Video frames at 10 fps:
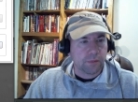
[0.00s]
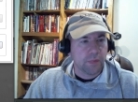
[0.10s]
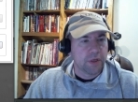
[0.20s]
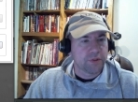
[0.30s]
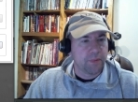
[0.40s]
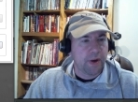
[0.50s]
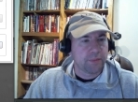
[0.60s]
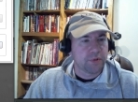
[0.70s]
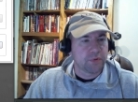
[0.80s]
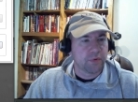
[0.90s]
Some
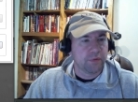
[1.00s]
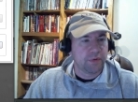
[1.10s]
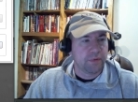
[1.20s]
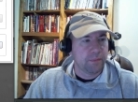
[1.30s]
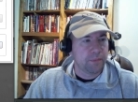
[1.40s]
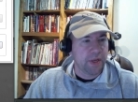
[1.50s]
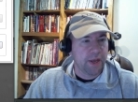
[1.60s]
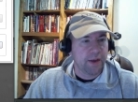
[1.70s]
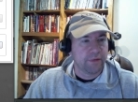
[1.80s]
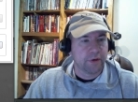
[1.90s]
options for
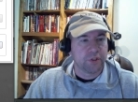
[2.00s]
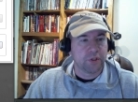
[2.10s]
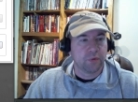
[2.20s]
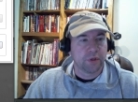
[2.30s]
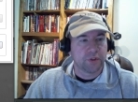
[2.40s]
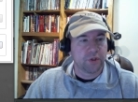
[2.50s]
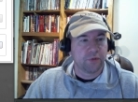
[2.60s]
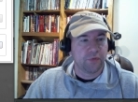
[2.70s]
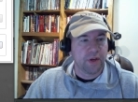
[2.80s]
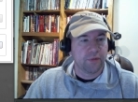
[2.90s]
behavior. Do you want to show
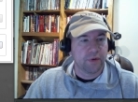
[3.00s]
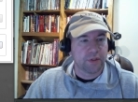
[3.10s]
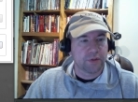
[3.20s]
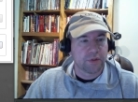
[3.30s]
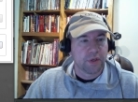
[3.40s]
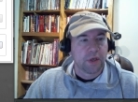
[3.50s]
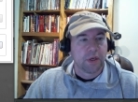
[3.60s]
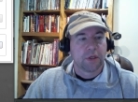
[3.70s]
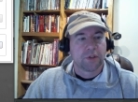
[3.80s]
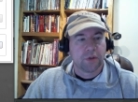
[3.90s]
favorites,
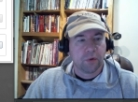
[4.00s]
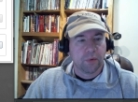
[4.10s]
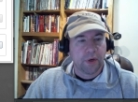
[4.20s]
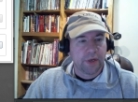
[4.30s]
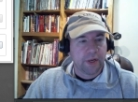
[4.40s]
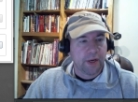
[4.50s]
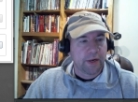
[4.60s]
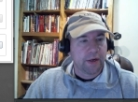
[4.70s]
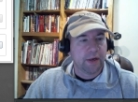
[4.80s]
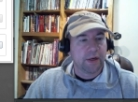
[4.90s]
show running
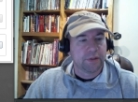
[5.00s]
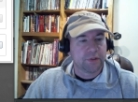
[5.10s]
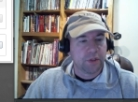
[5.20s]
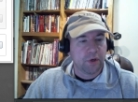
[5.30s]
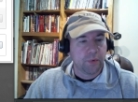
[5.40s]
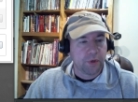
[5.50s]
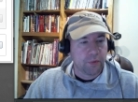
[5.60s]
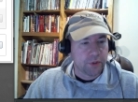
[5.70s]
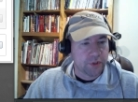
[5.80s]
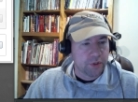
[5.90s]
icons, you know, what do you
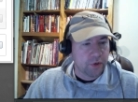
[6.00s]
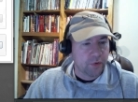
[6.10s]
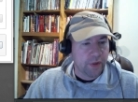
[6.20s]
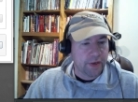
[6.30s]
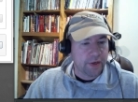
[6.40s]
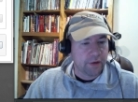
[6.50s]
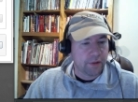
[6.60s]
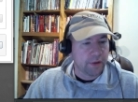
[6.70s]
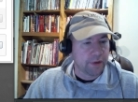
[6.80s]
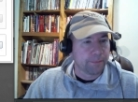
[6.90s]
want to show, that kind of
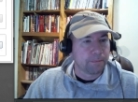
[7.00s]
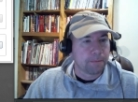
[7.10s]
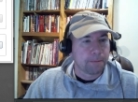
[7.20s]
thing.